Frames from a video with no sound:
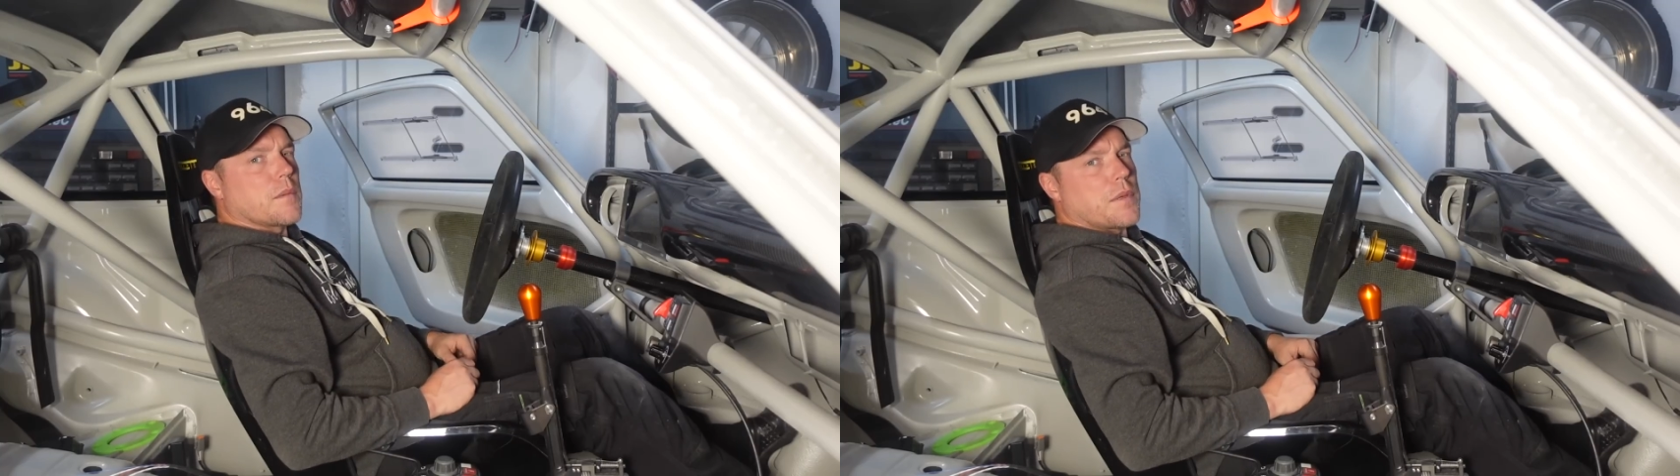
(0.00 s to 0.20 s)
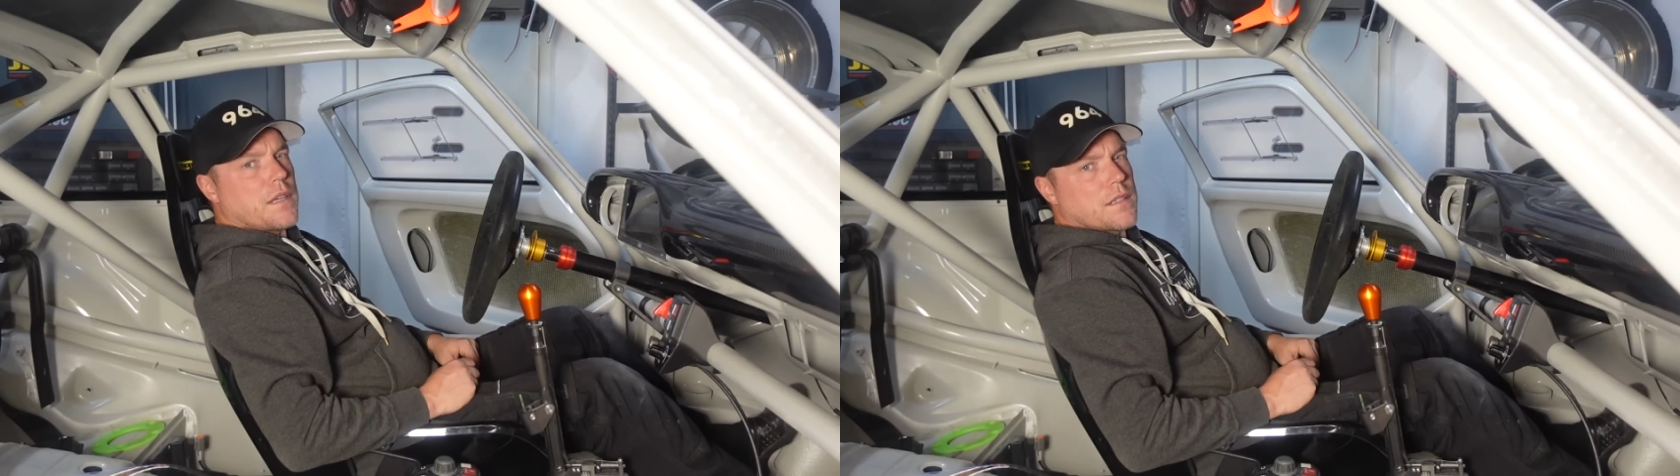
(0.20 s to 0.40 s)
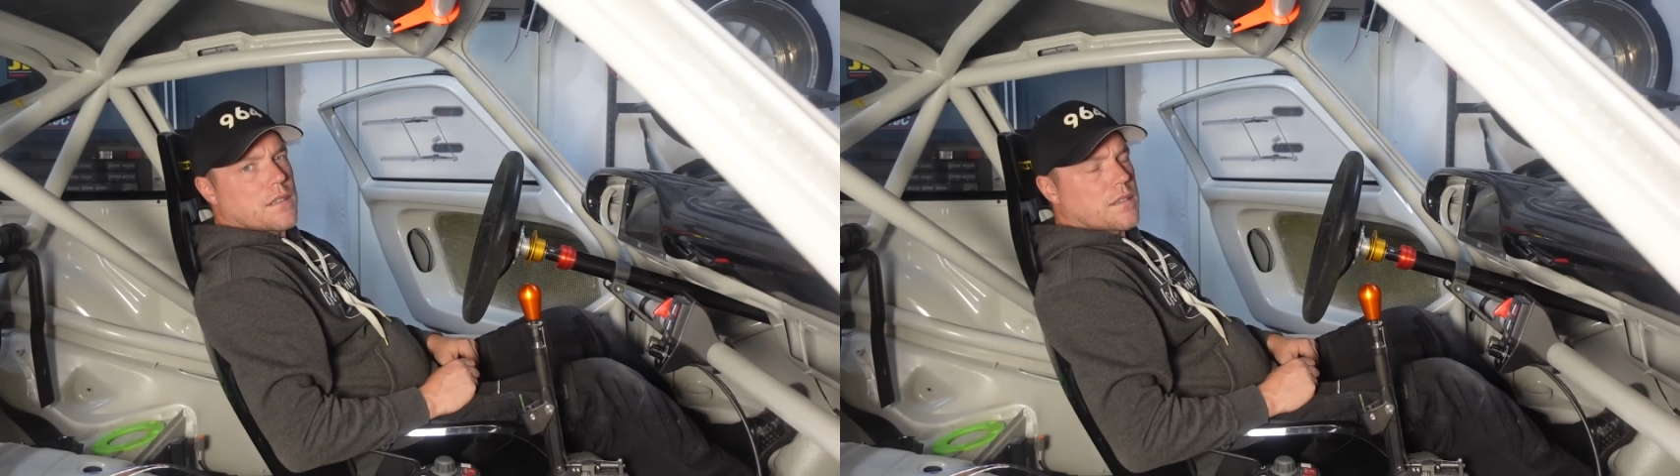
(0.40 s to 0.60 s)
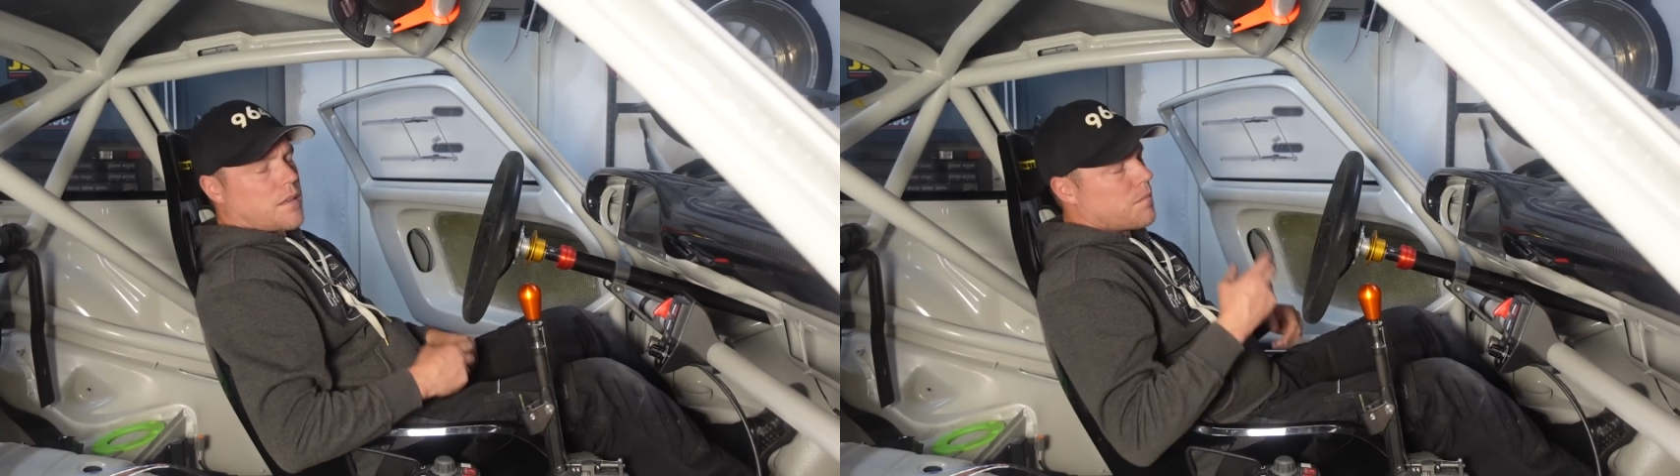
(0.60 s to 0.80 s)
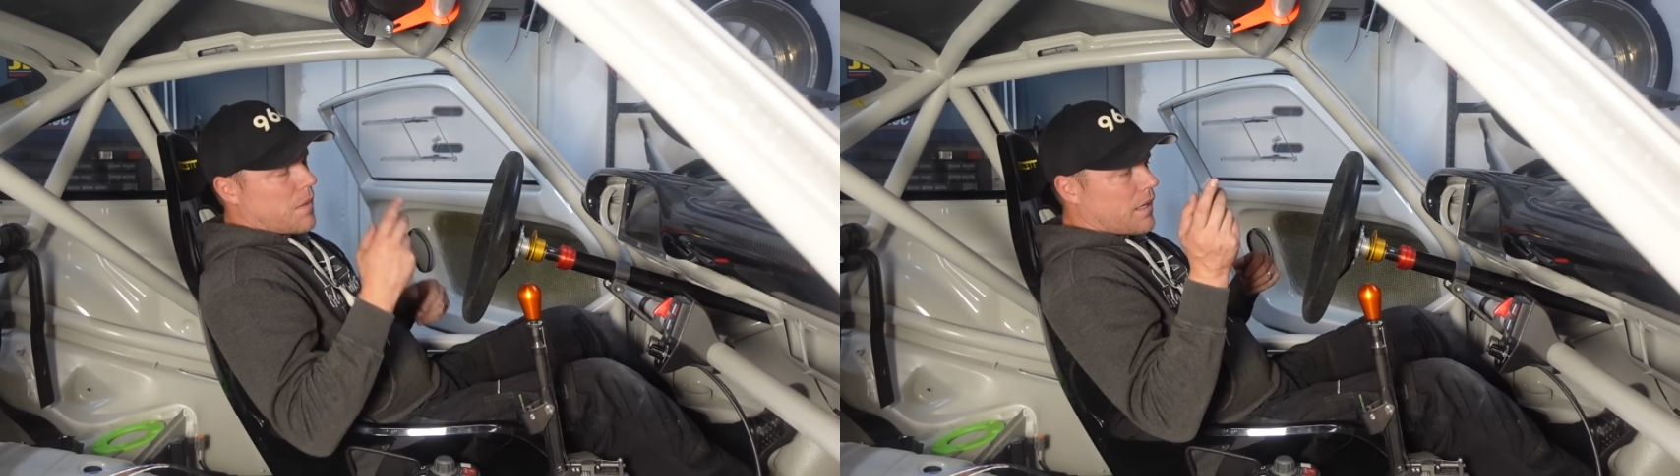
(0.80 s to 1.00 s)
the pieces.
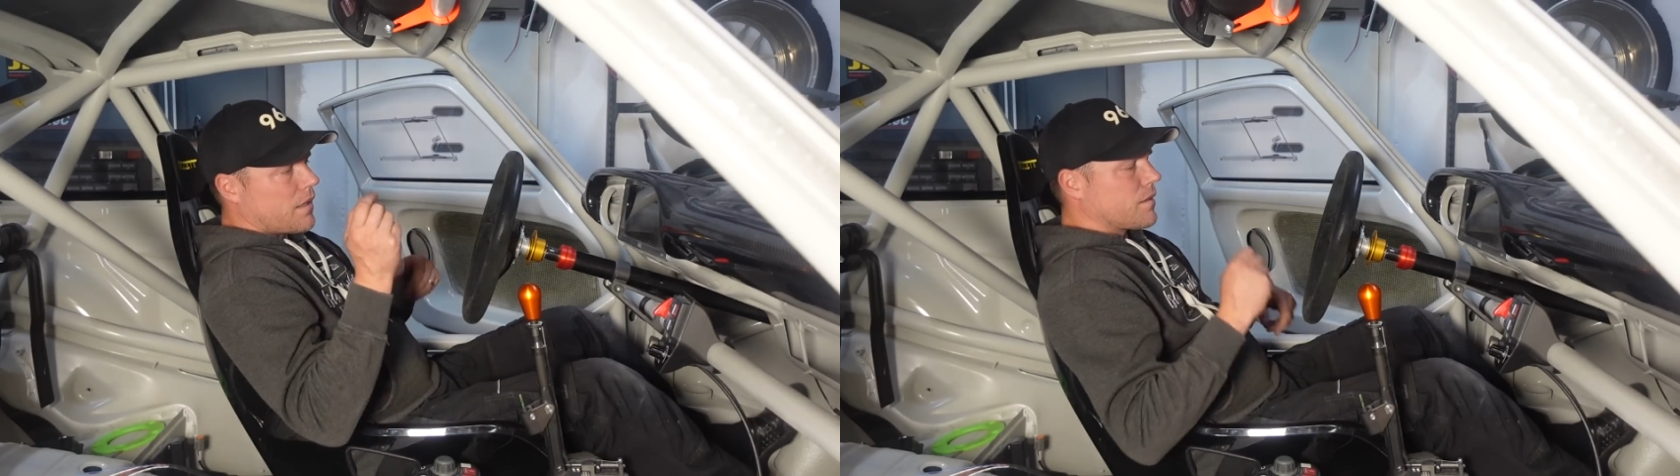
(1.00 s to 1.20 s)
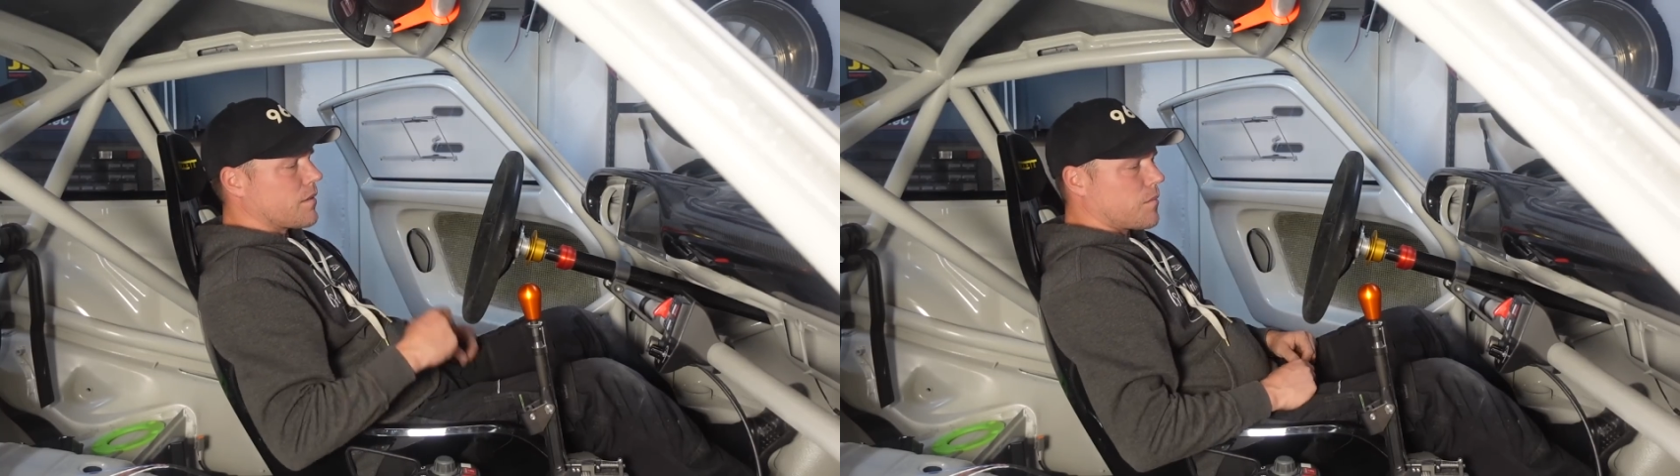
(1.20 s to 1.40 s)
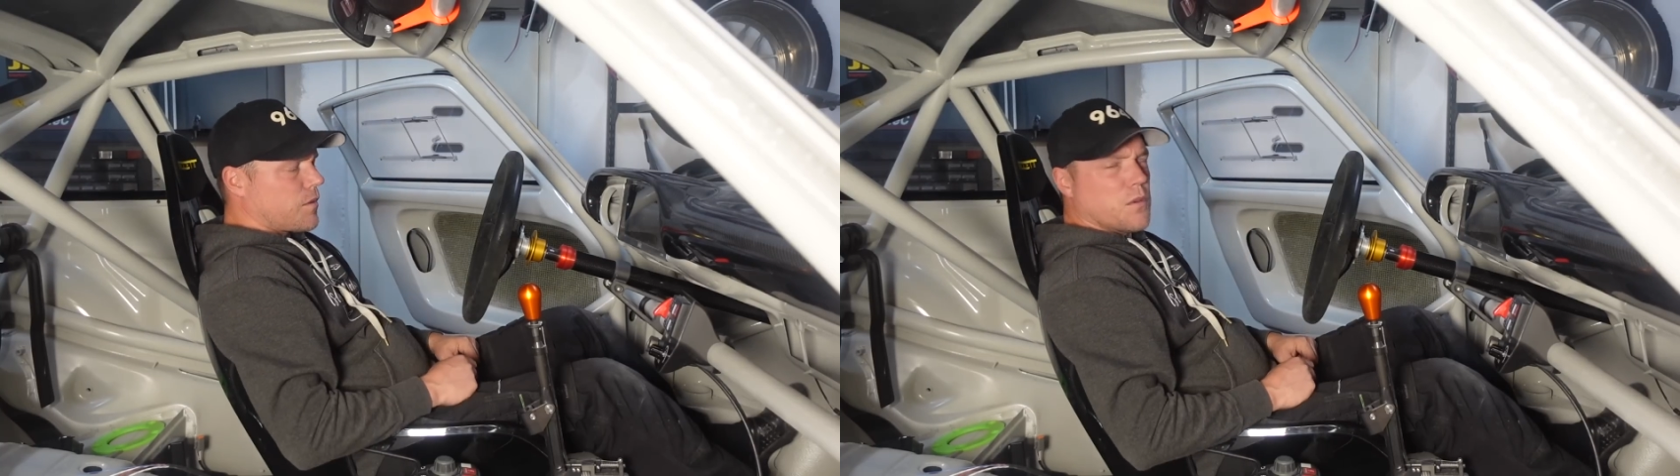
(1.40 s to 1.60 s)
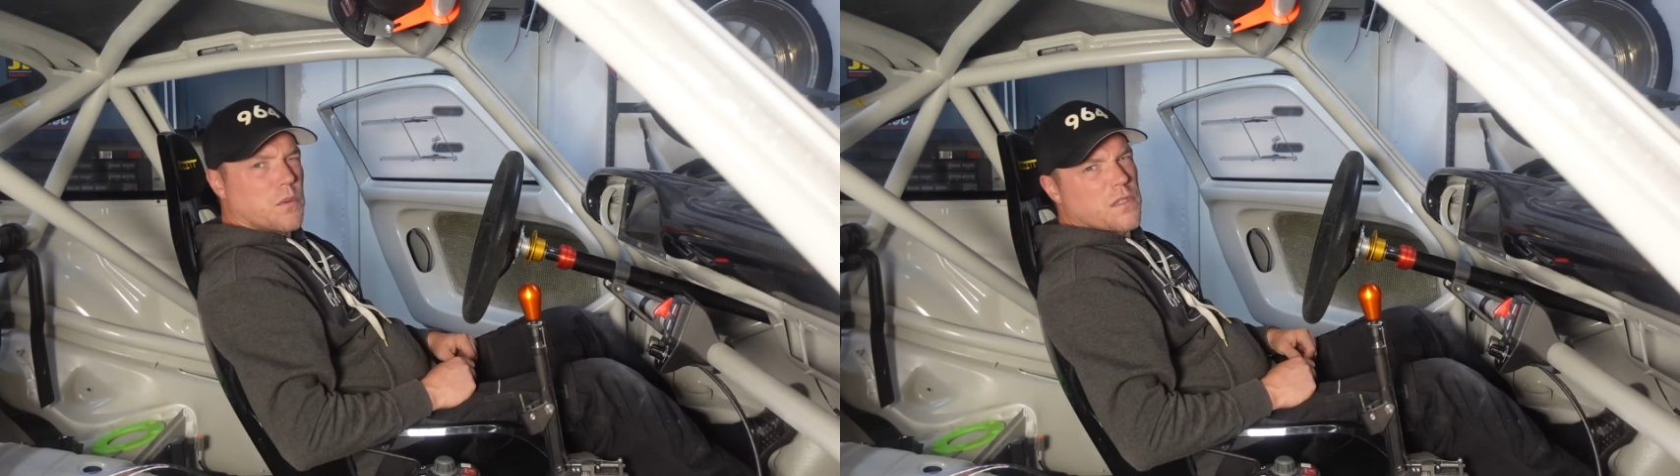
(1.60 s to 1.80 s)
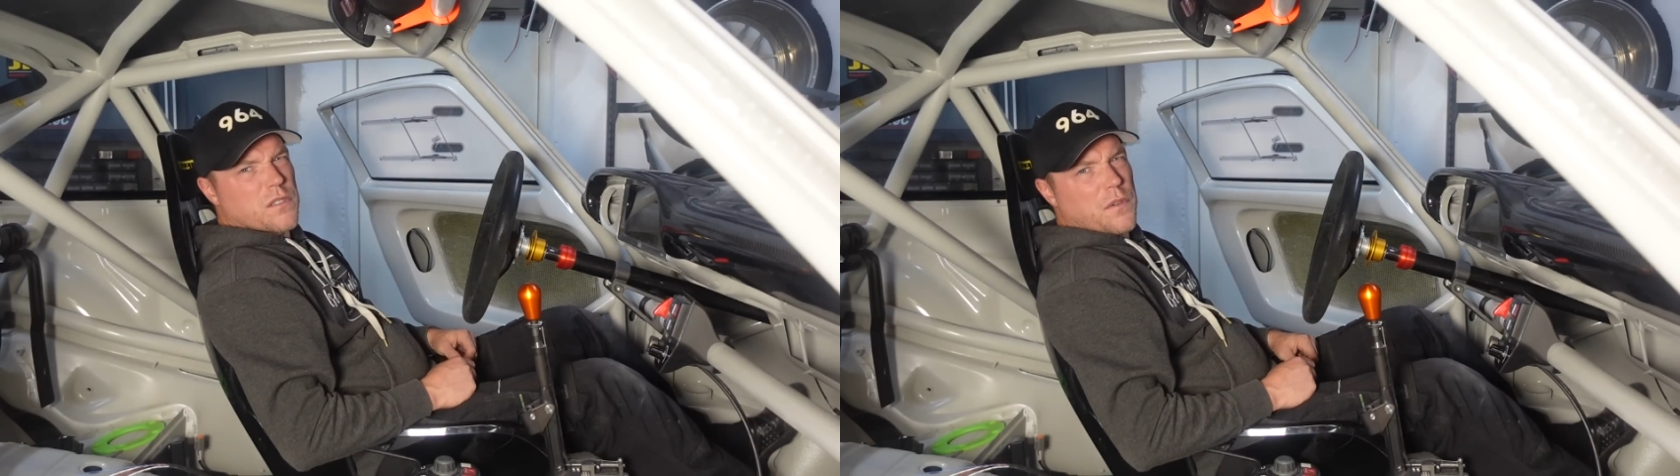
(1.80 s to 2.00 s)
I'm making some
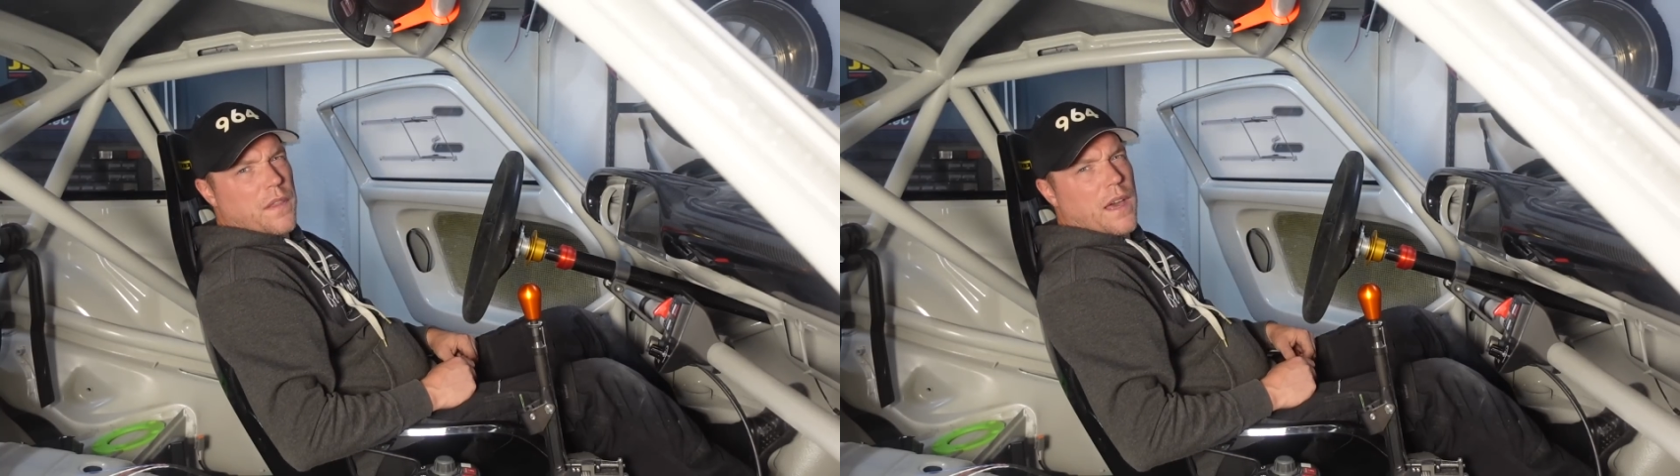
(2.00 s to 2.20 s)
tools for